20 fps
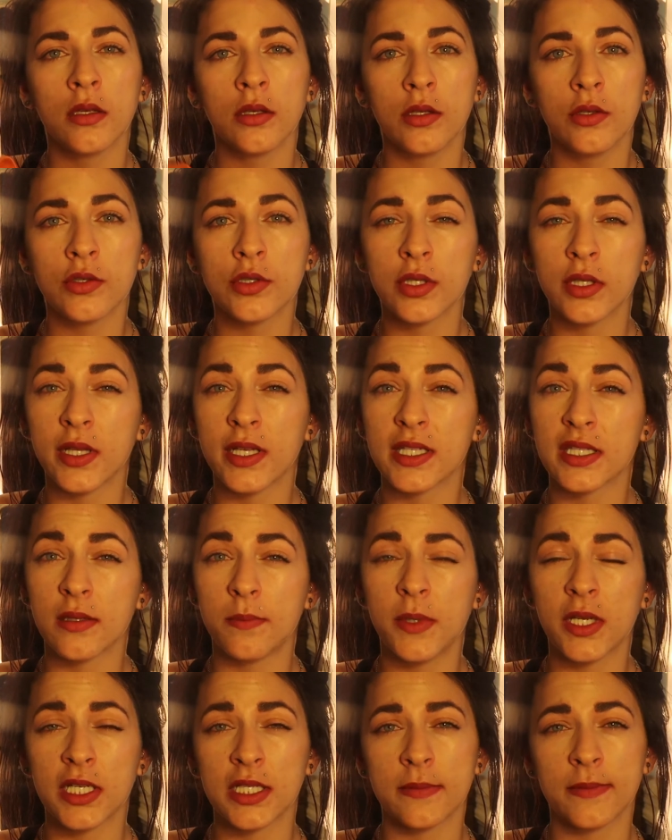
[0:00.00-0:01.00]
Usually that's the
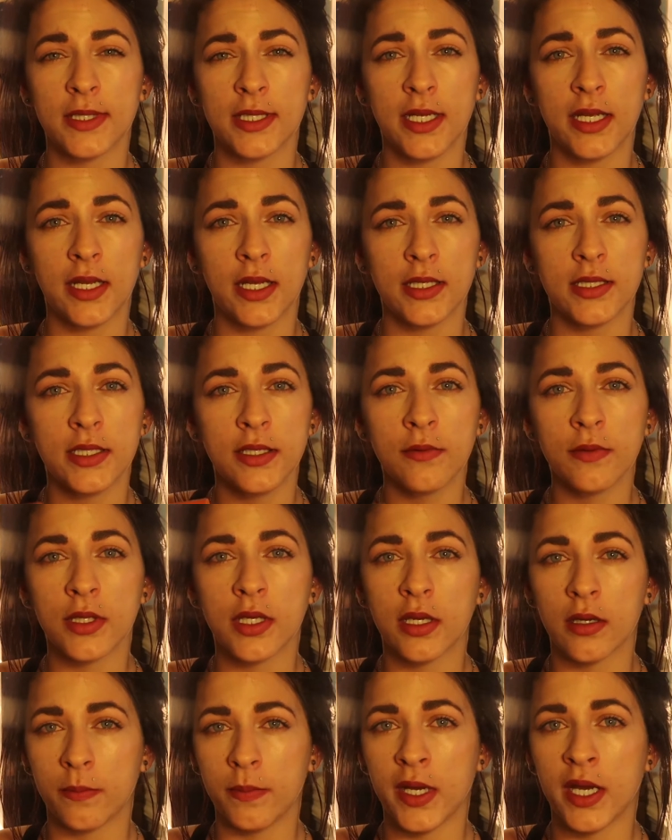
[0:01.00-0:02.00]
biggest mistake I see with
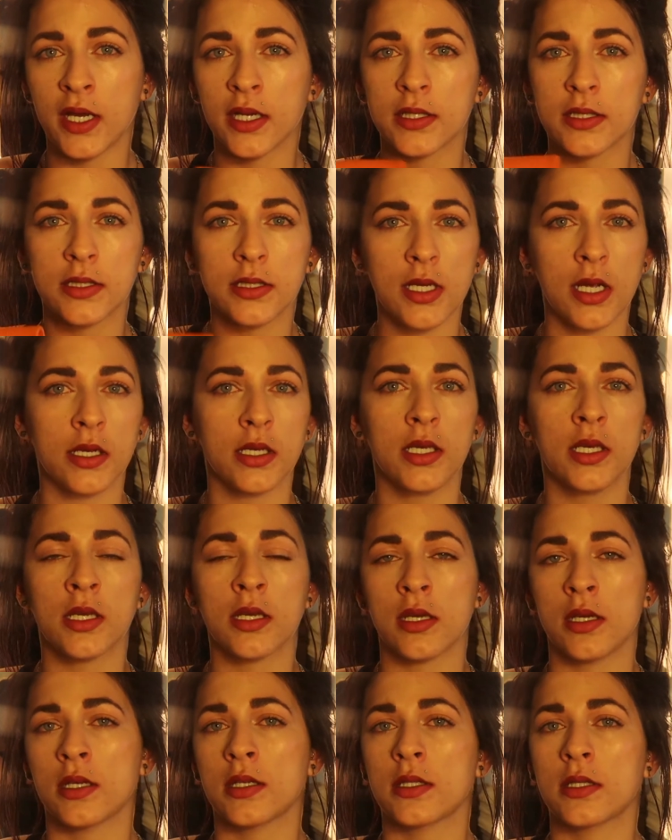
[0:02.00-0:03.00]
kickbacks, donkey
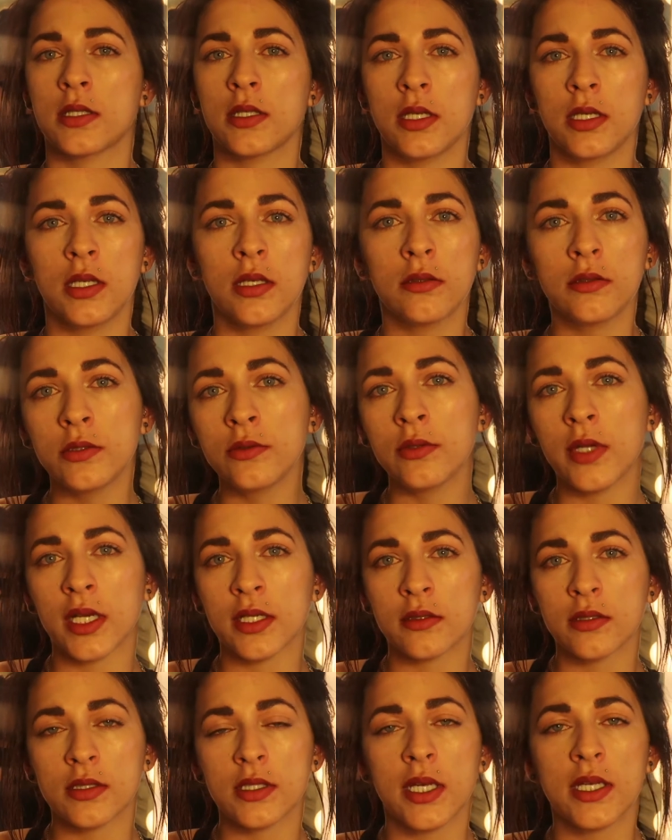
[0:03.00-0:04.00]
kicks, any glute
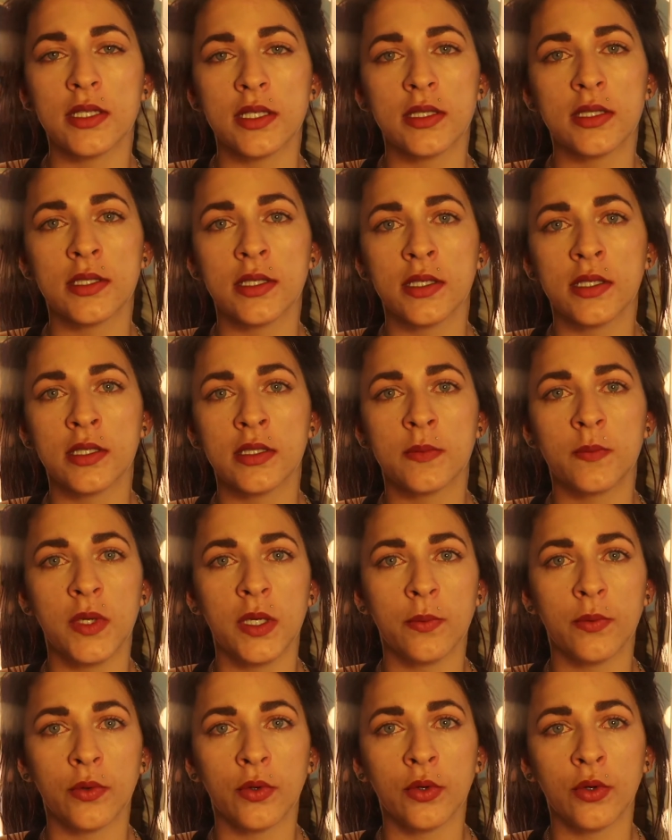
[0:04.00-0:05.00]
exercises, is
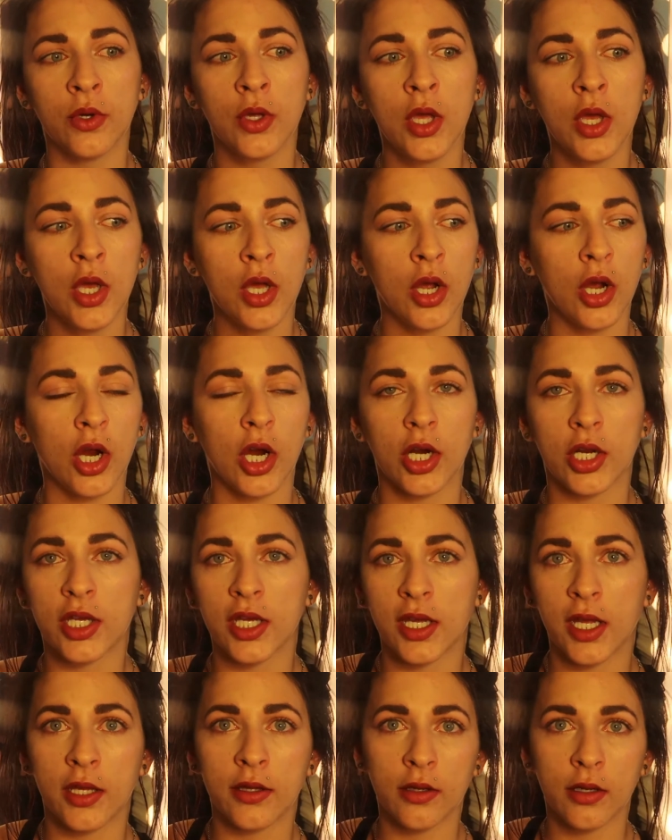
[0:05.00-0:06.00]
people are
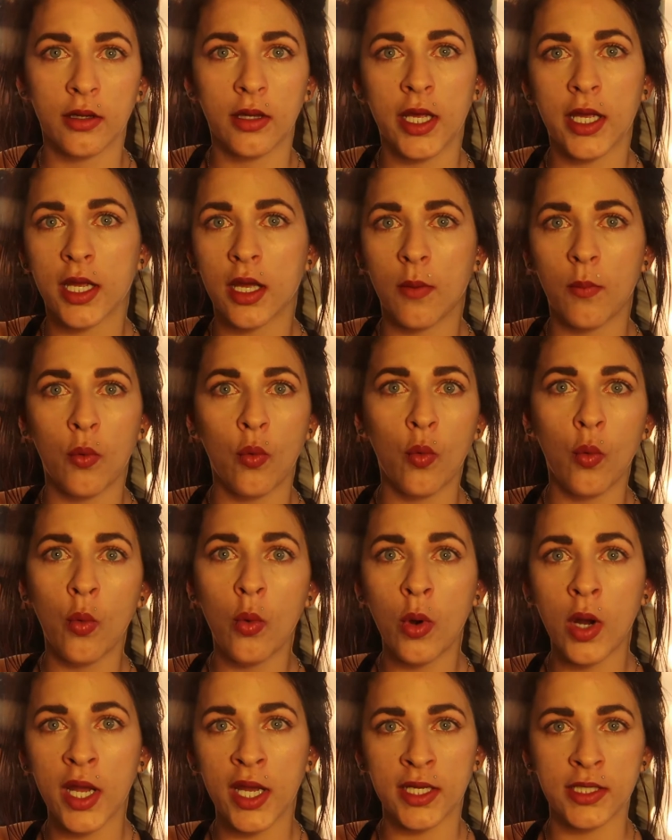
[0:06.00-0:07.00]
kicking their leg up
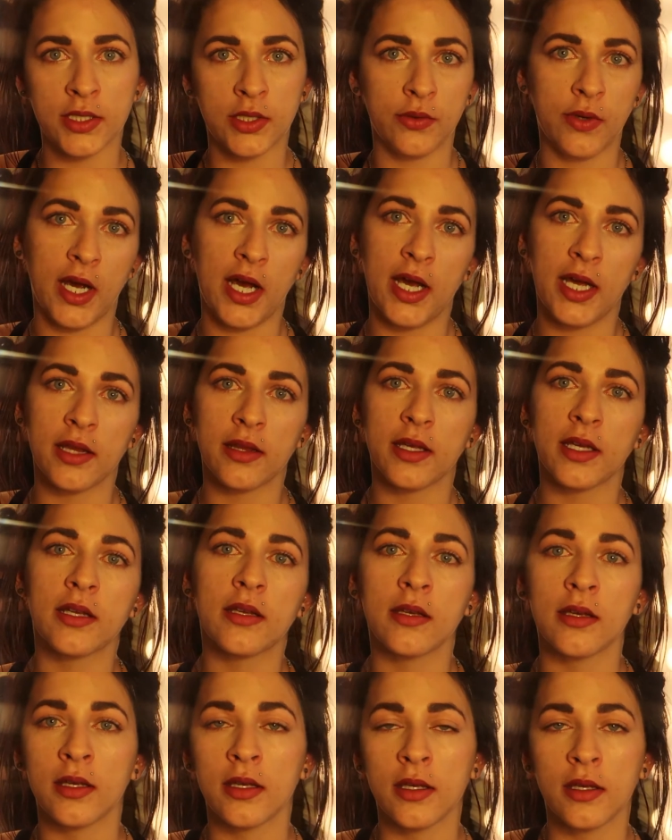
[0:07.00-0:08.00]
way too high.
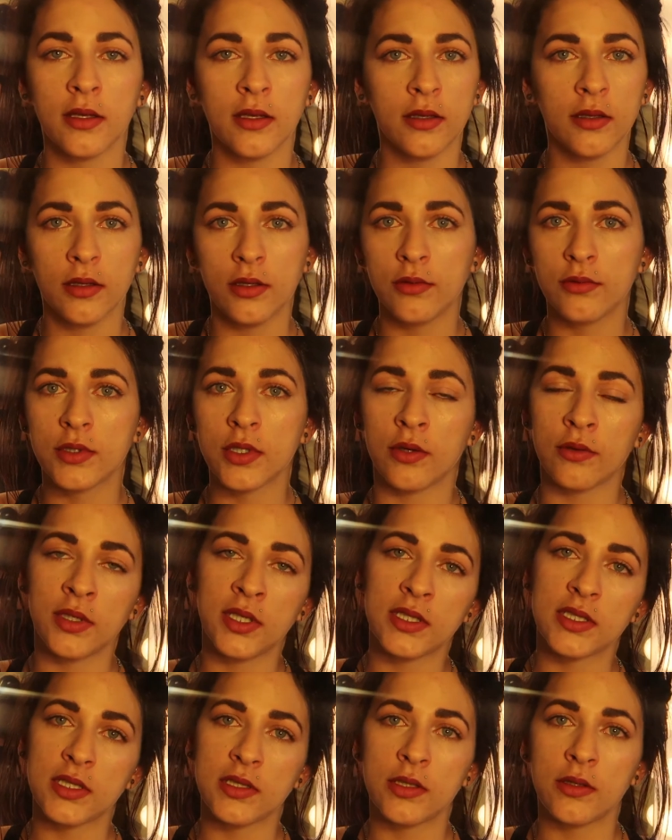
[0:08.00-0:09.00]
Like, you don't
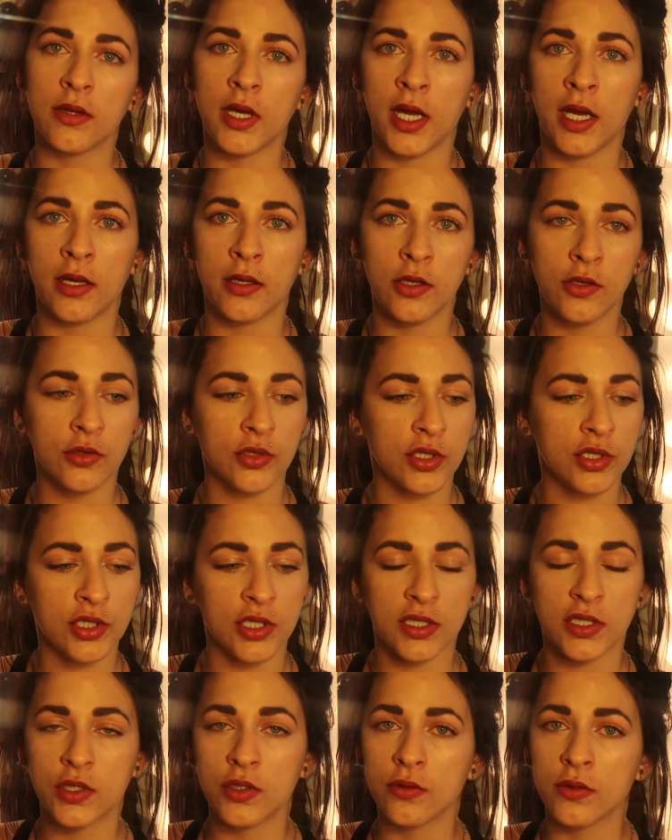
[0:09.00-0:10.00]
need to do that. You should
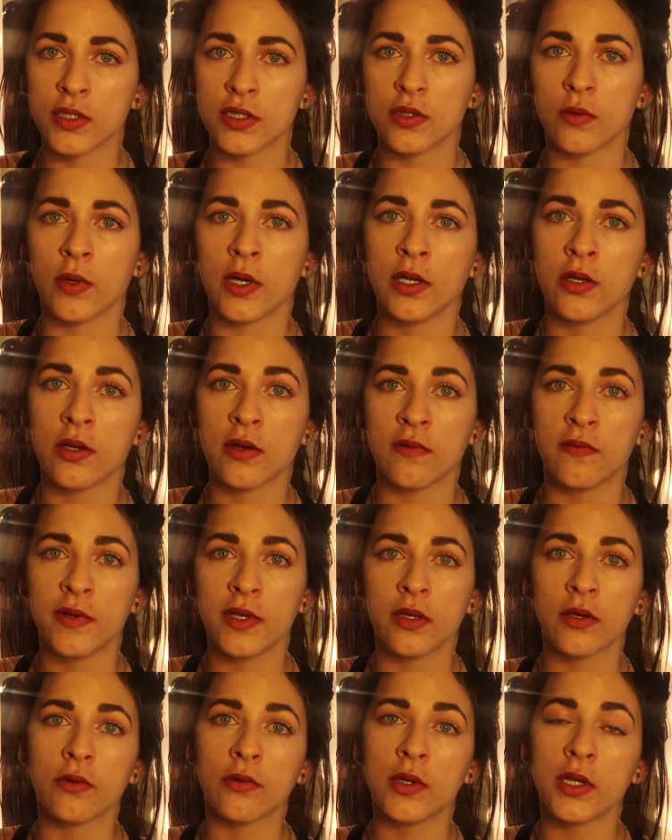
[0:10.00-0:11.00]
just do it to where you can
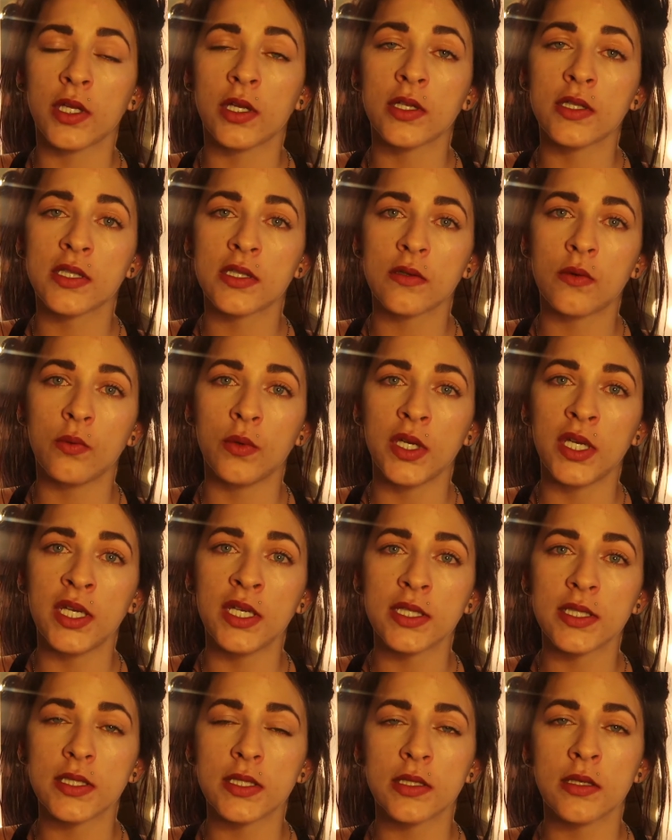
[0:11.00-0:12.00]
feel a really good
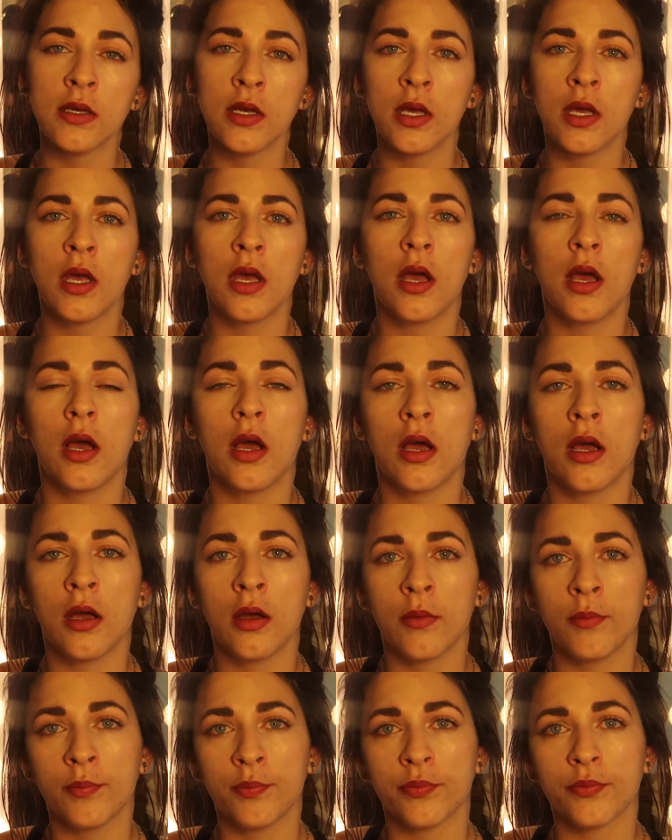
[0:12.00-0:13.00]
squeeze,
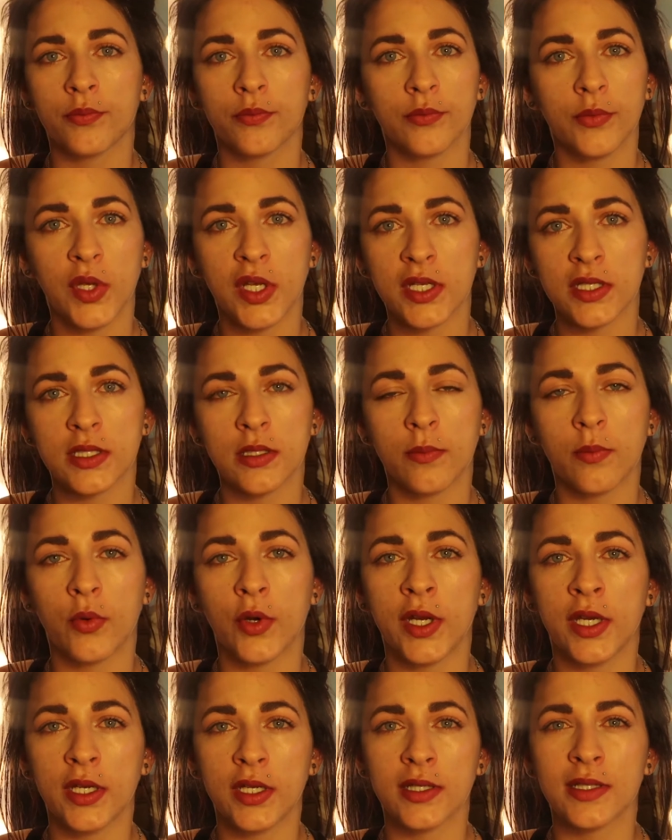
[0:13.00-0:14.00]
because the
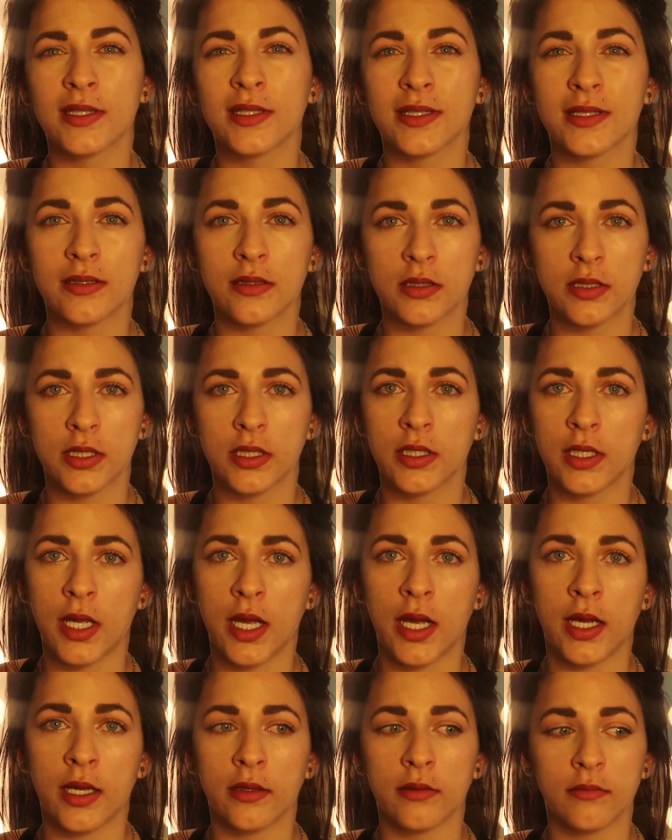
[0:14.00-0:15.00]
point is to
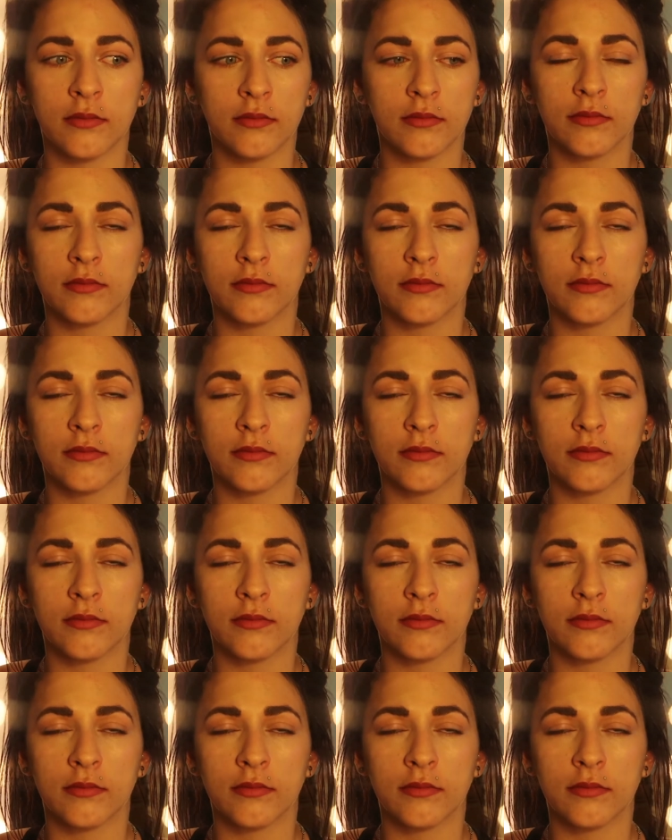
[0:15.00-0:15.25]
not